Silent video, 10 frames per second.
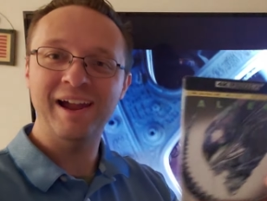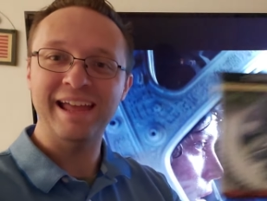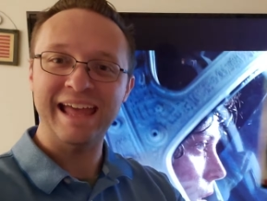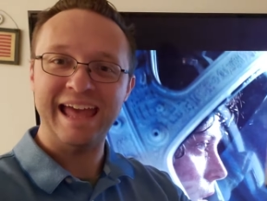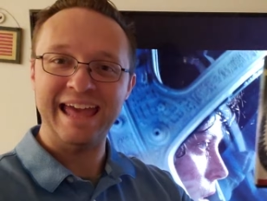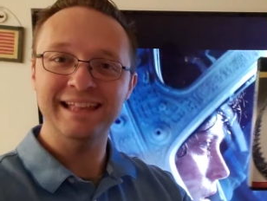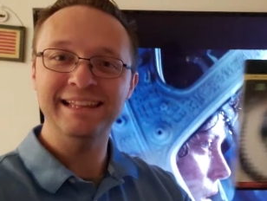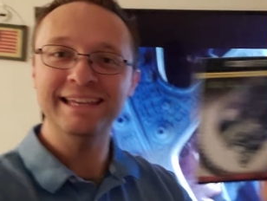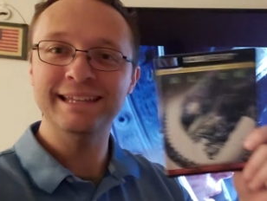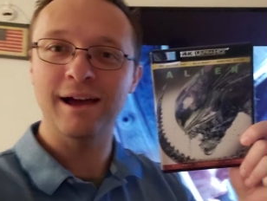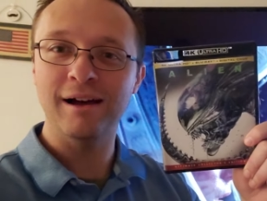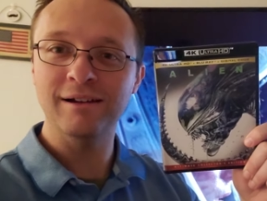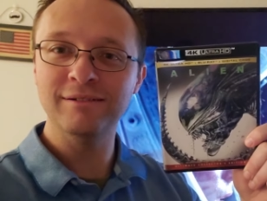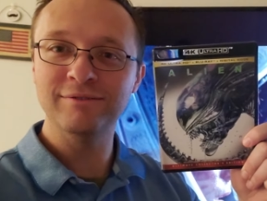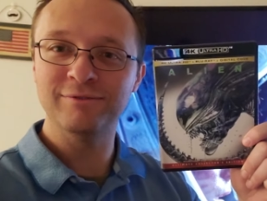All right, Alien
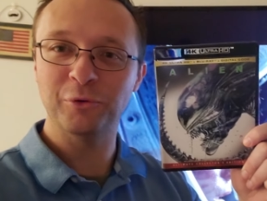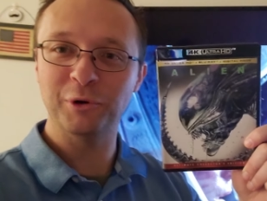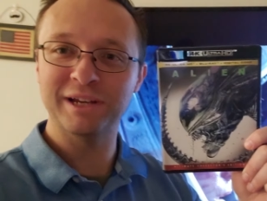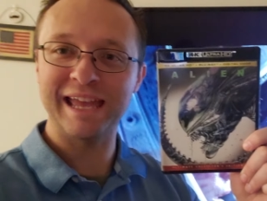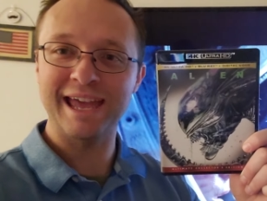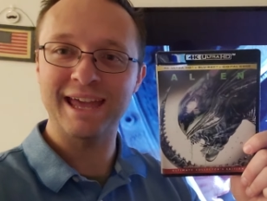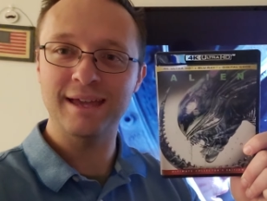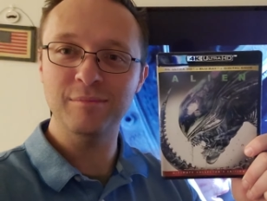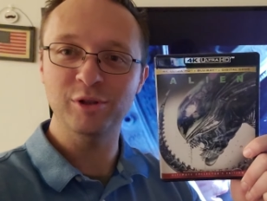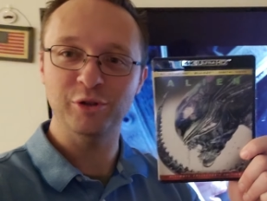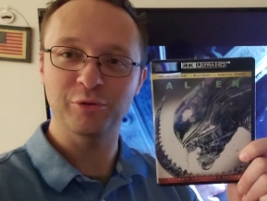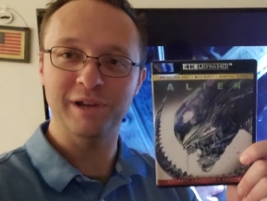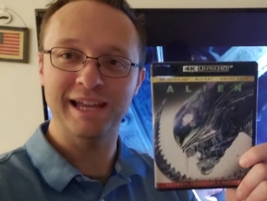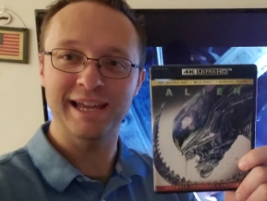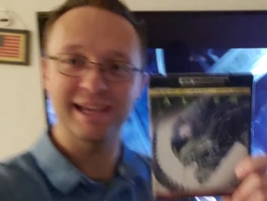on 4K
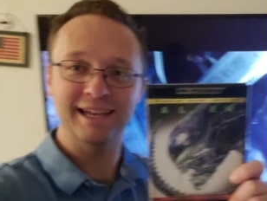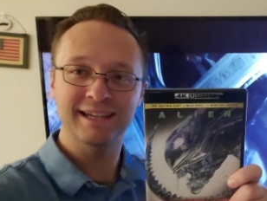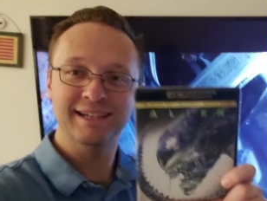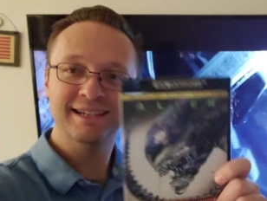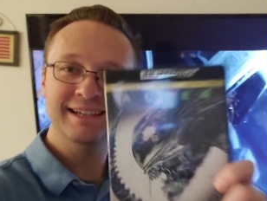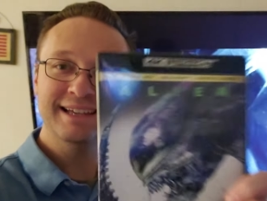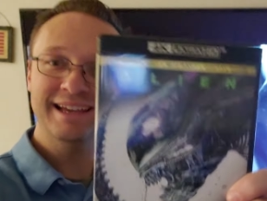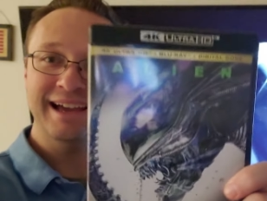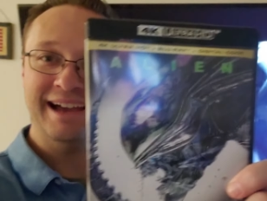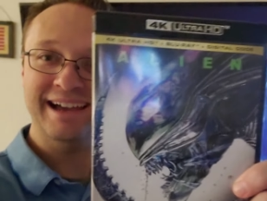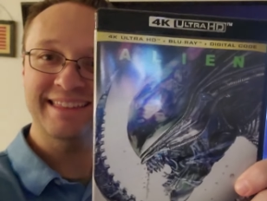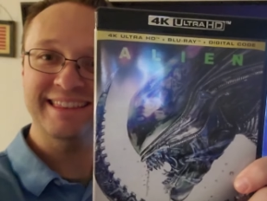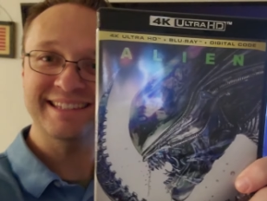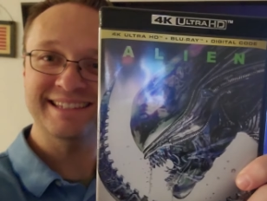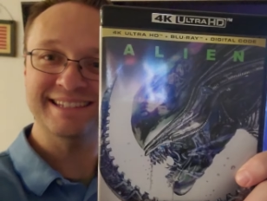Blu-ray. Uh,
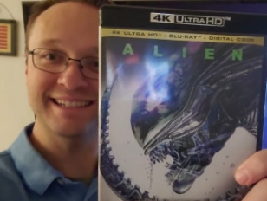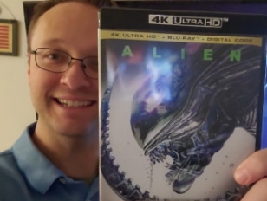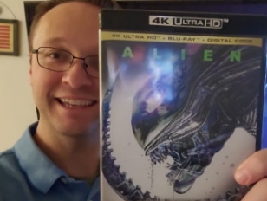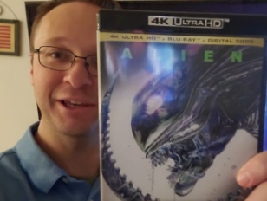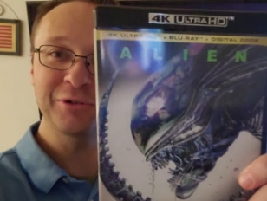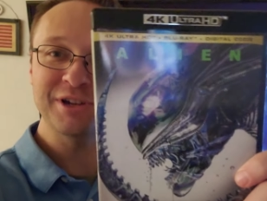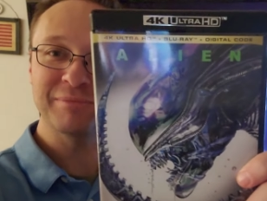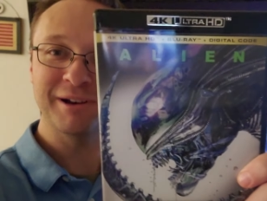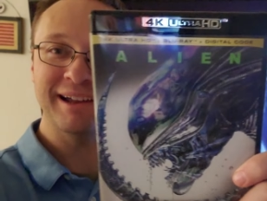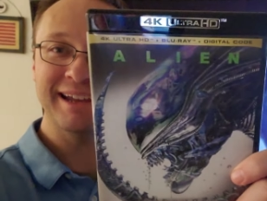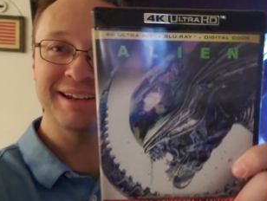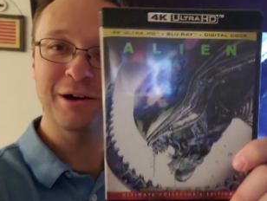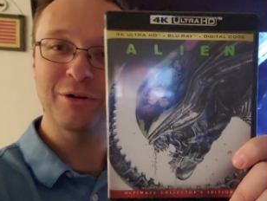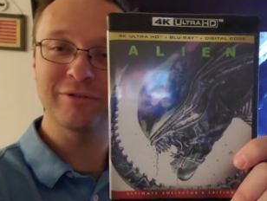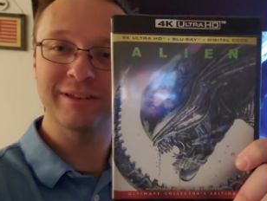this is a huge
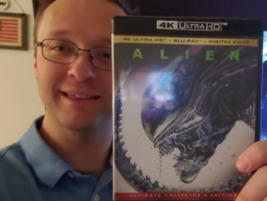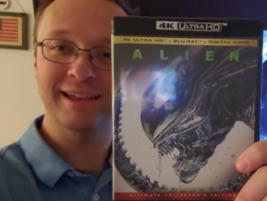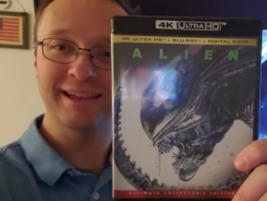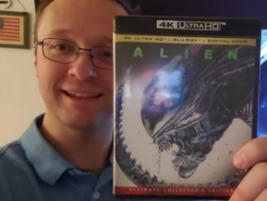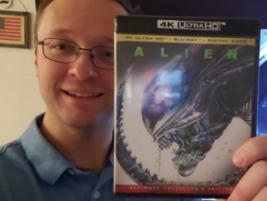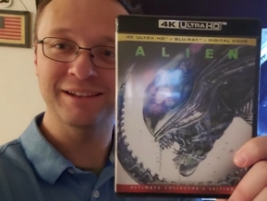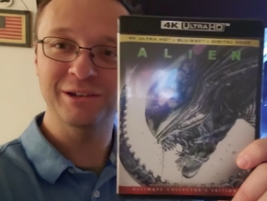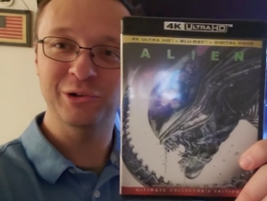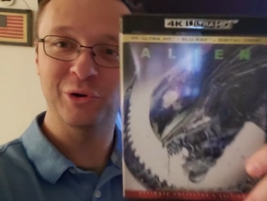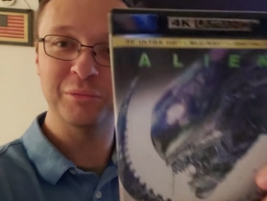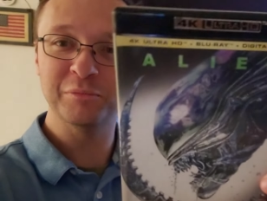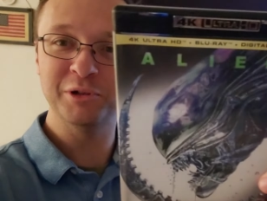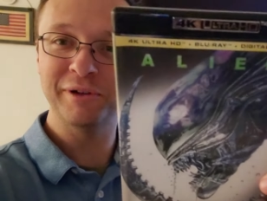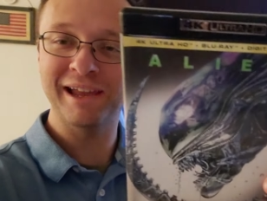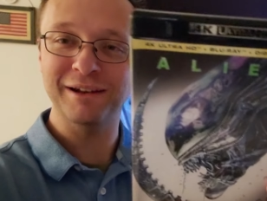upgrade over the normal
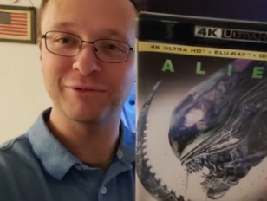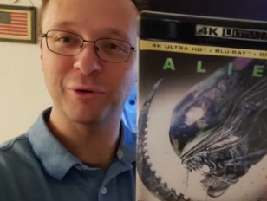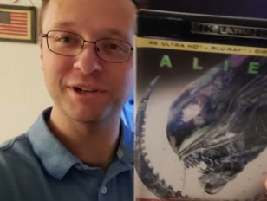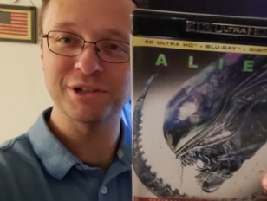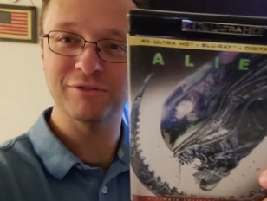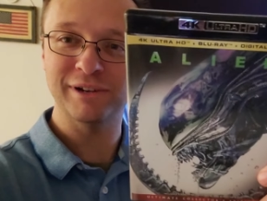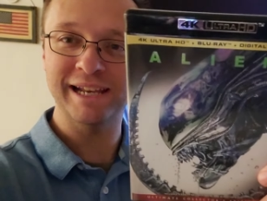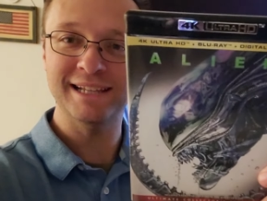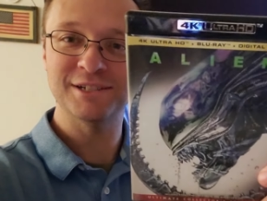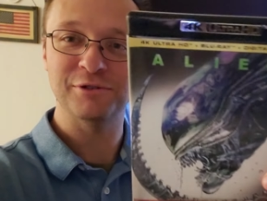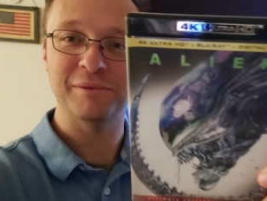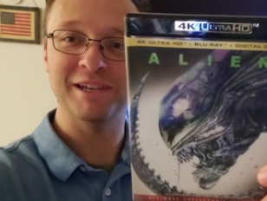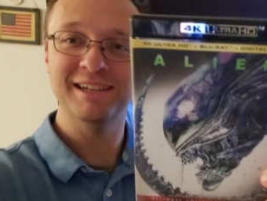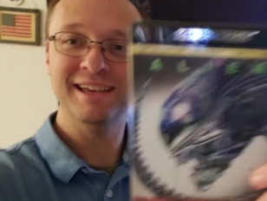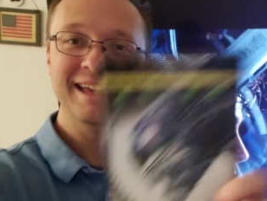Blu-ray and of course over any
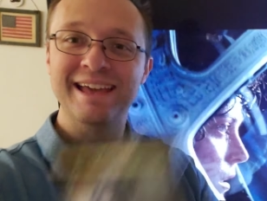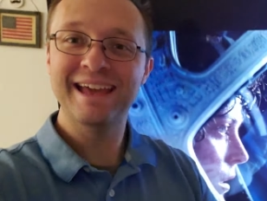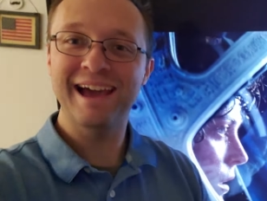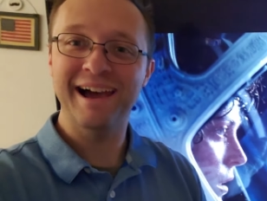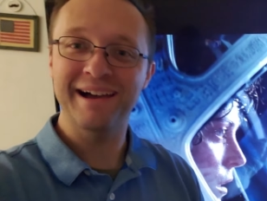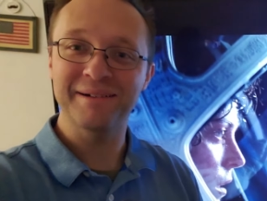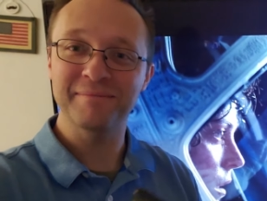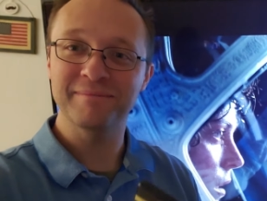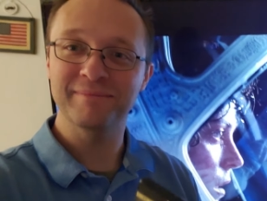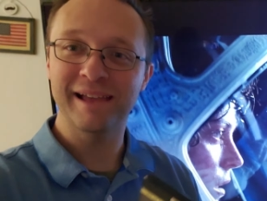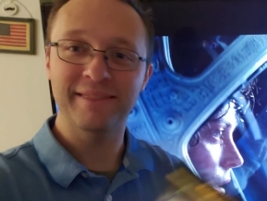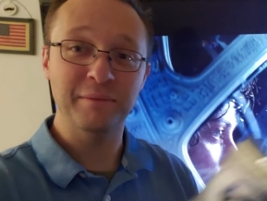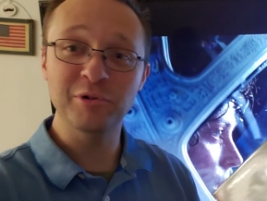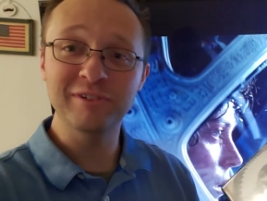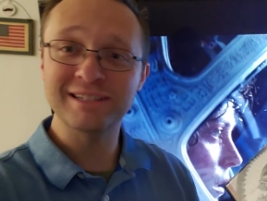streaming. Um,
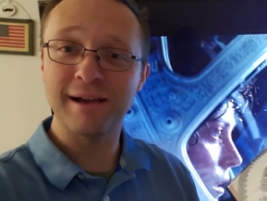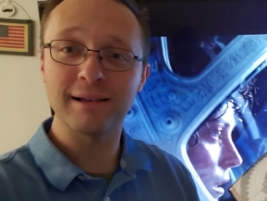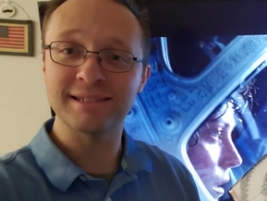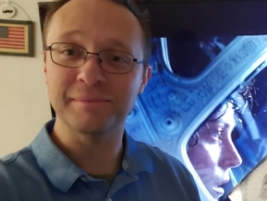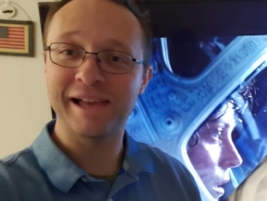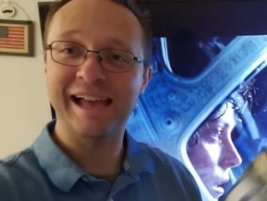and the movie's awesome.